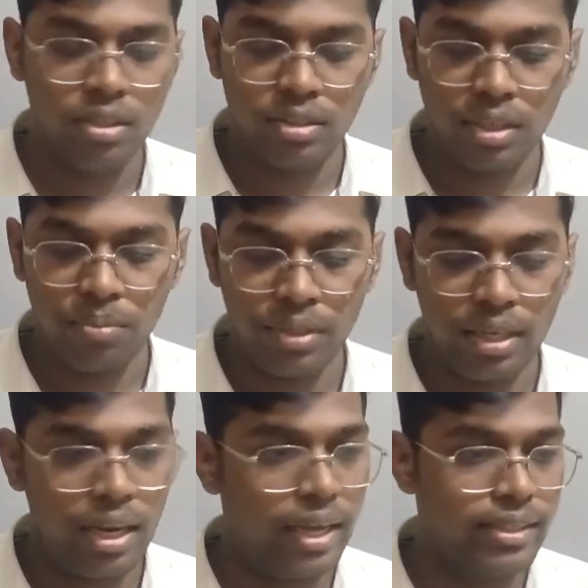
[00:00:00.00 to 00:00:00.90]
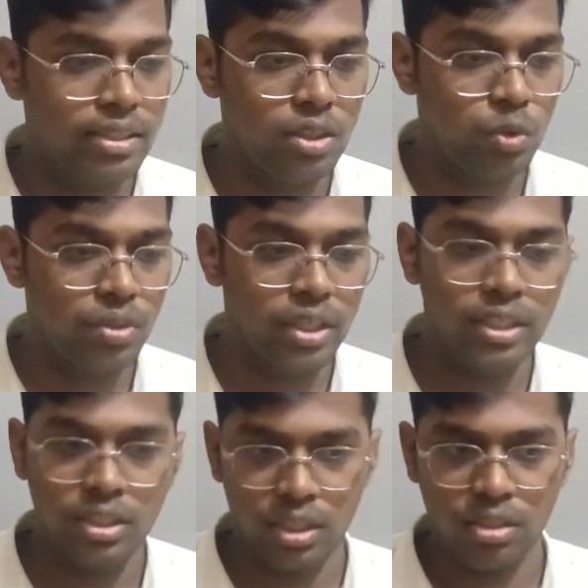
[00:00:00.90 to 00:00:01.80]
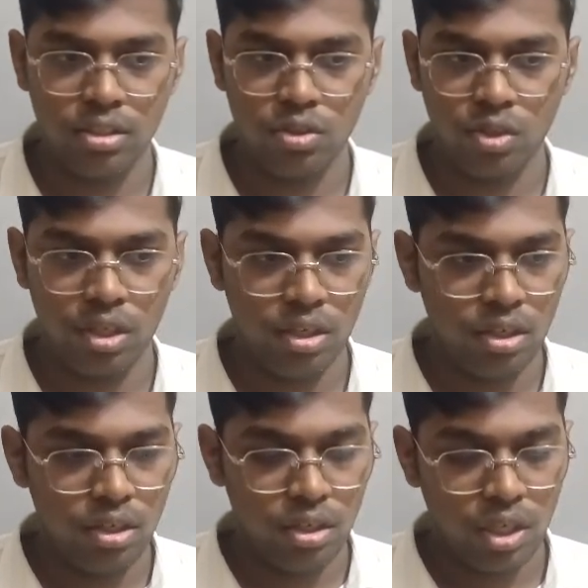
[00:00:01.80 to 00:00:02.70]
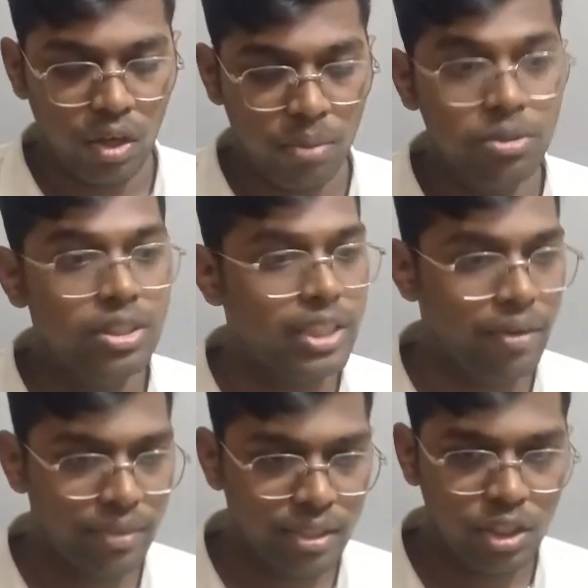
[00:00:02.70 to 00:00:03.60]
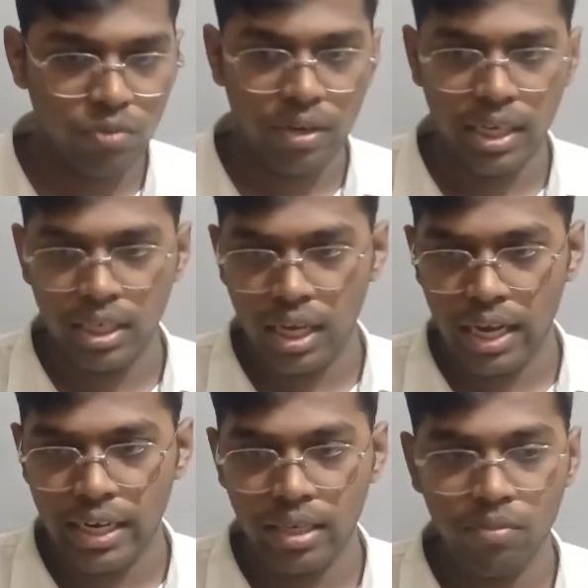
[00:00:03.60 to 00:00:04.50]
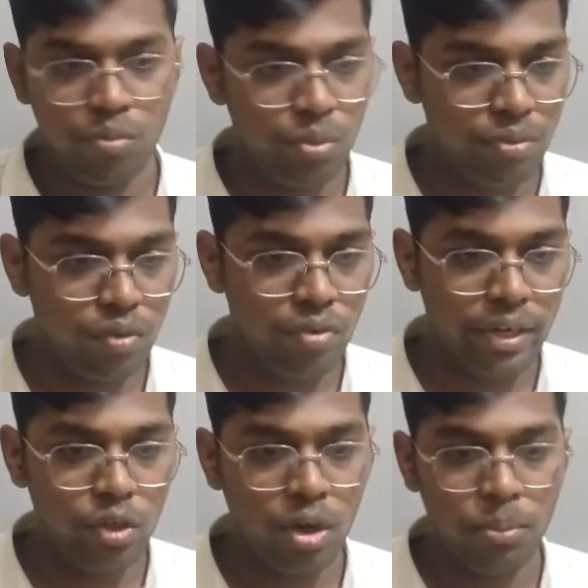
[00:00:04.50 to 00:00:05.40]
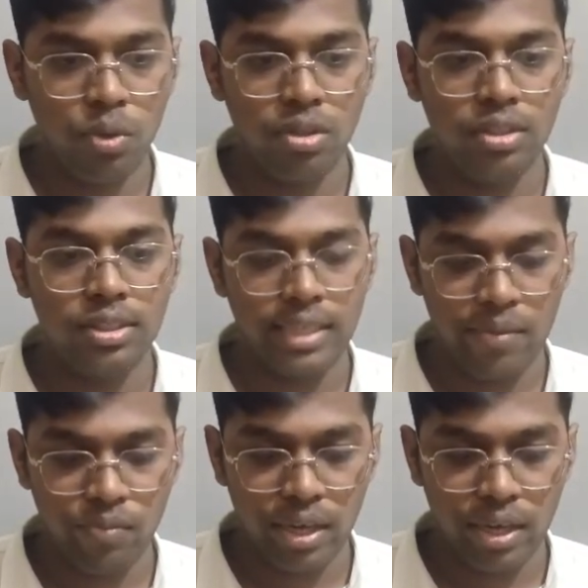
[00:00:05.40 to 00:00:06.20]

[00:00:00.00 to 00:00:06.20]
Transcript: Something like this one, it's success, okay? Now I'm saving this file and we will try to upload this same